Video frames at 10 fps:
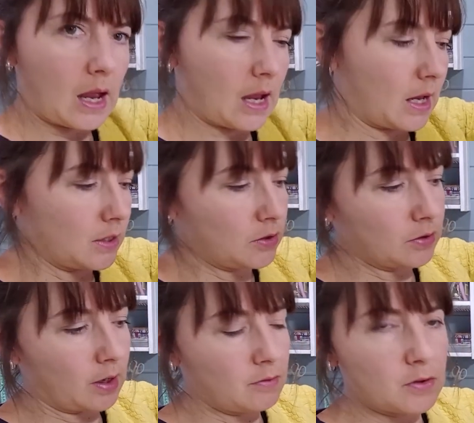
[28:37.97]
And you're
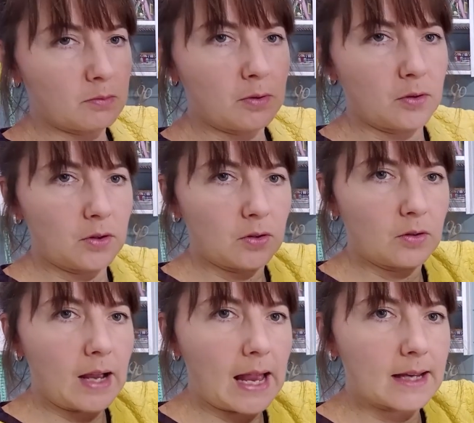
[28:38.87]
going to put
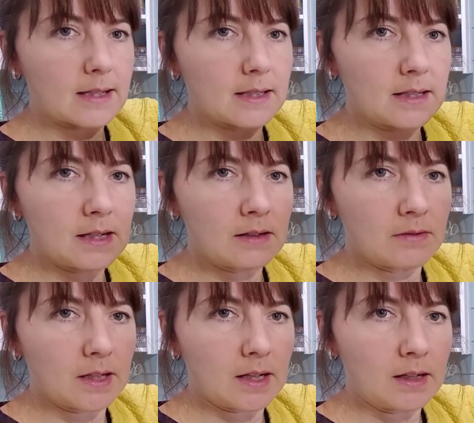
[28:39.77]
your
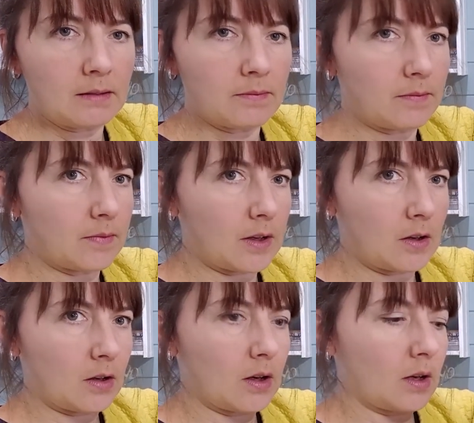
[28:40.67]
exterior
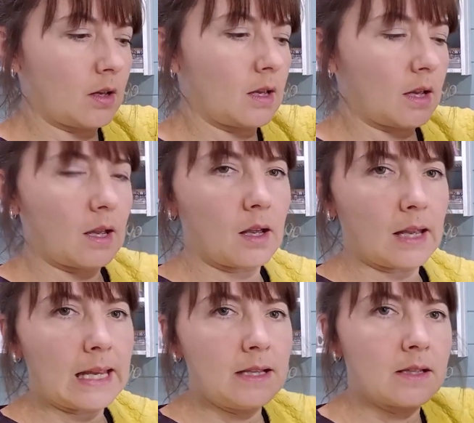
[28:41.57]

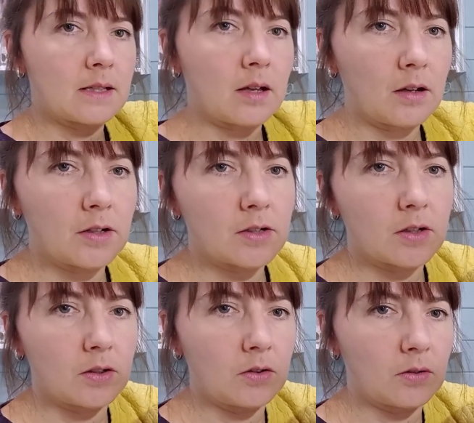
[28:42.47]
inside
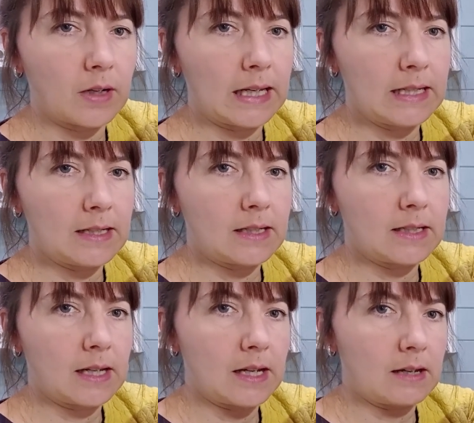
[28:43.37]
your
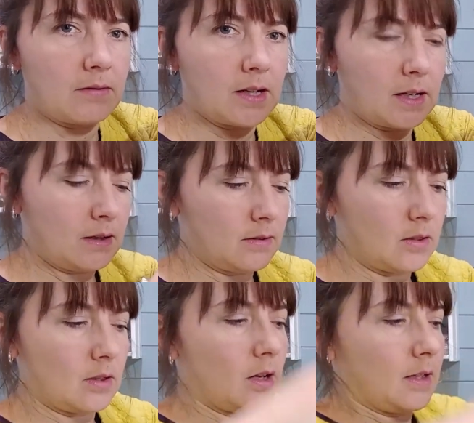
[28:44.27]
interior,
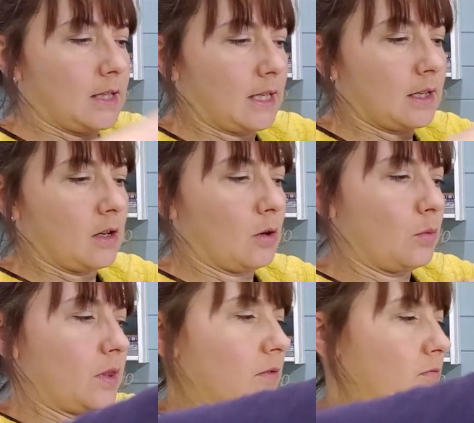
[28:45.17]
your lining,
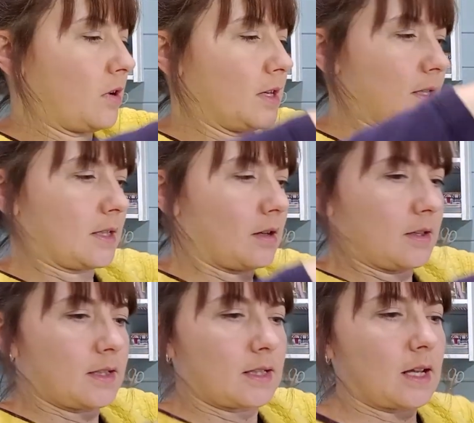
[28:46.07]
with the right
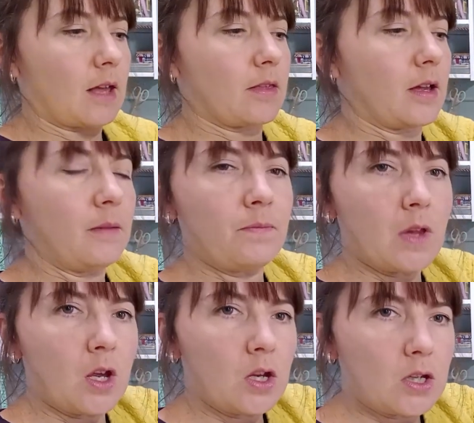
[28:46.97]
sides together.
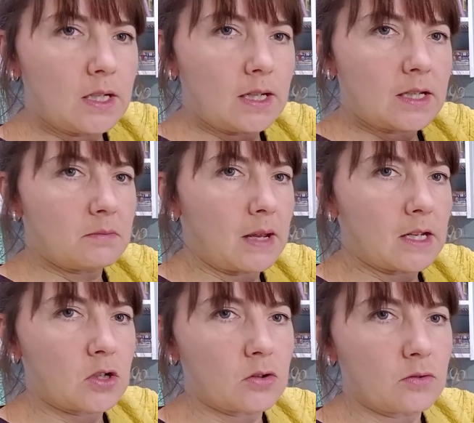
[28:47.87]
You need to
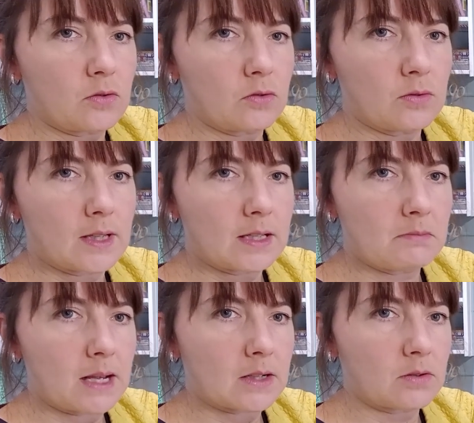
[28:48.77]
make sure that all this
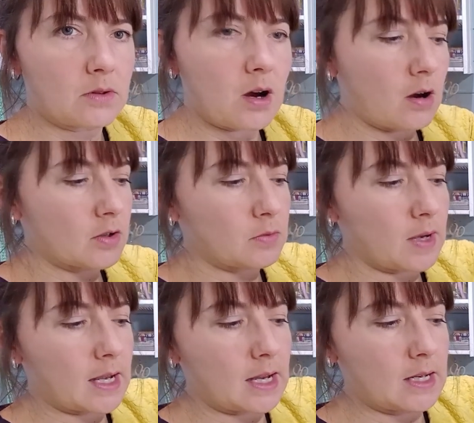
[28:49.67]
metal
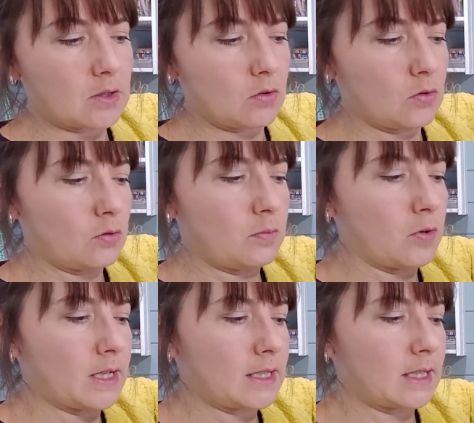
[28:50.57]
hardware is all
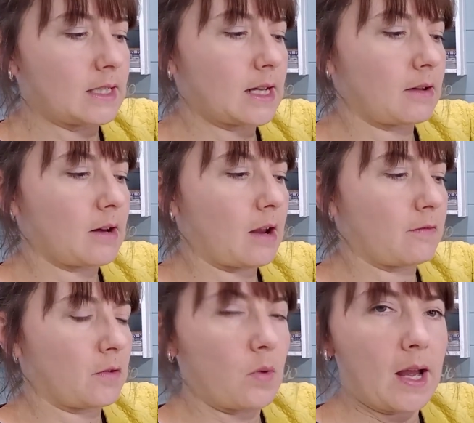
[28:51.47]
pointing down out
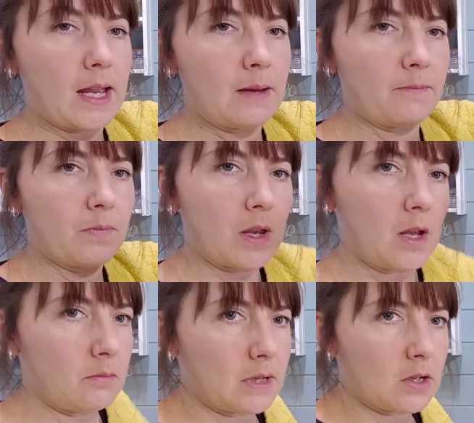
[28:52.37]
of the way,
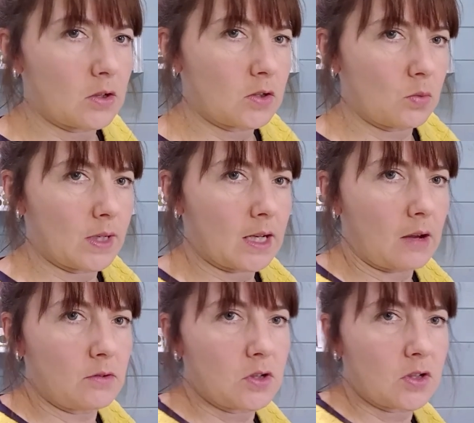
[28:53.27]
because we're
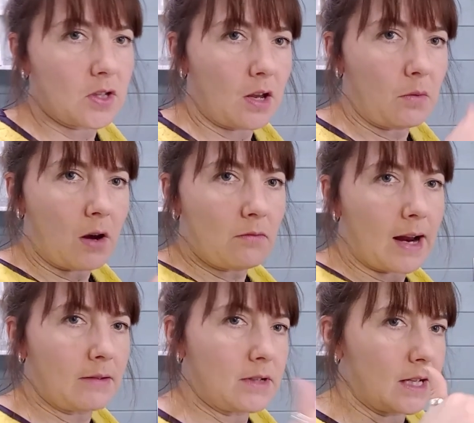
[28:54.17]
going to sew
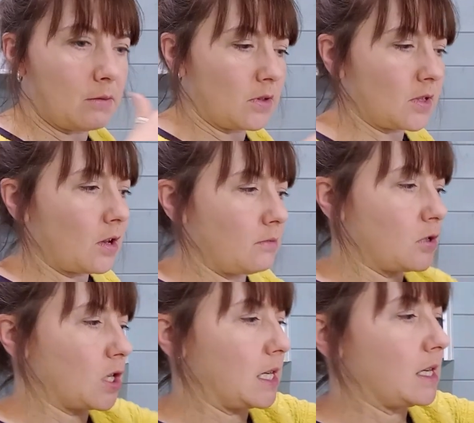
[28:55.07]
around here with a sewing
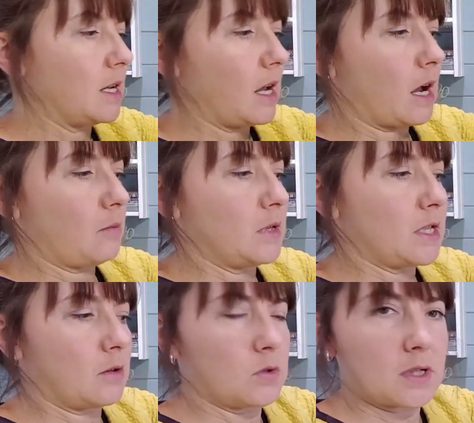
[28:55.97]
machine and we
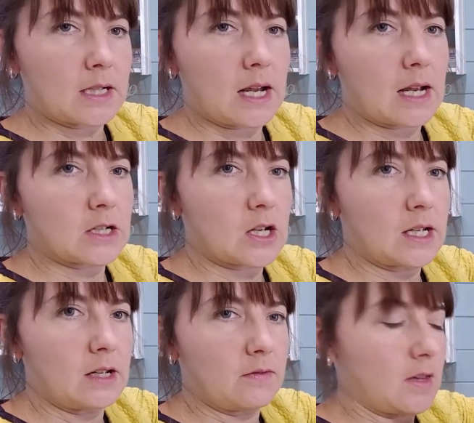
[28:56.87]
don't want to catch
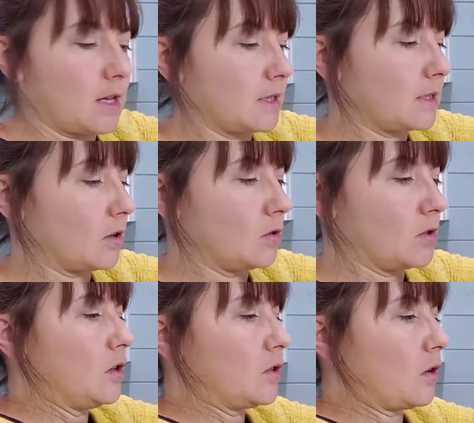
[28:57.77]
any of this.
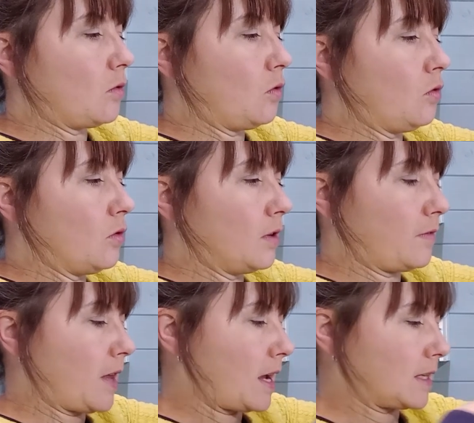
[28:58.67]
And so all
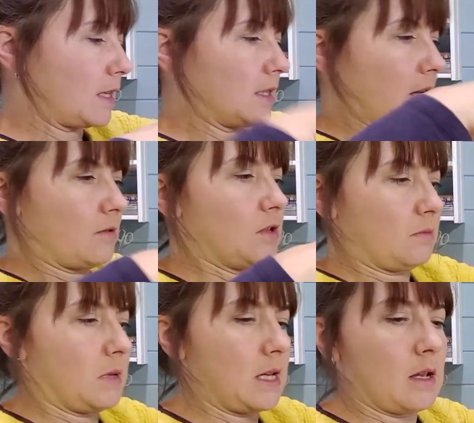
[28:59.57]
of that is going to
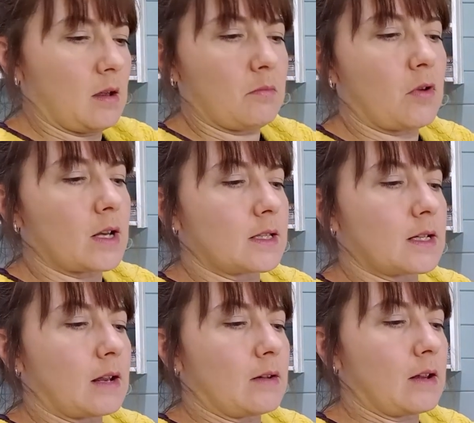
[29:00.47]
be pressed
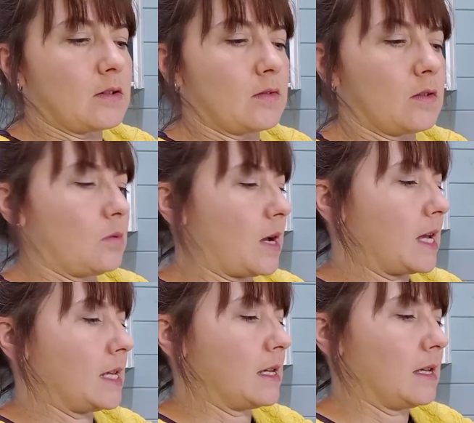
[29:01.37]
down out of the
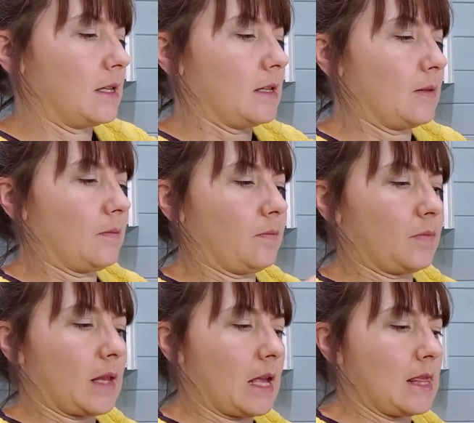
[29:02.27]
way,
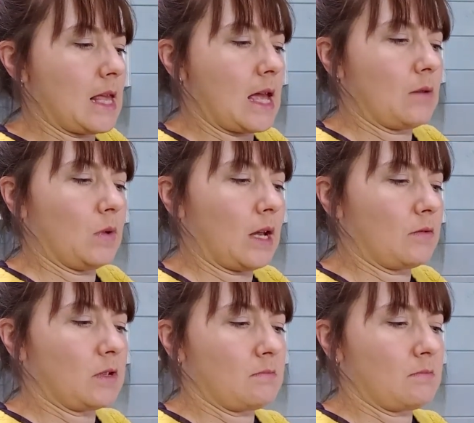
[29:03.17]
and then we're going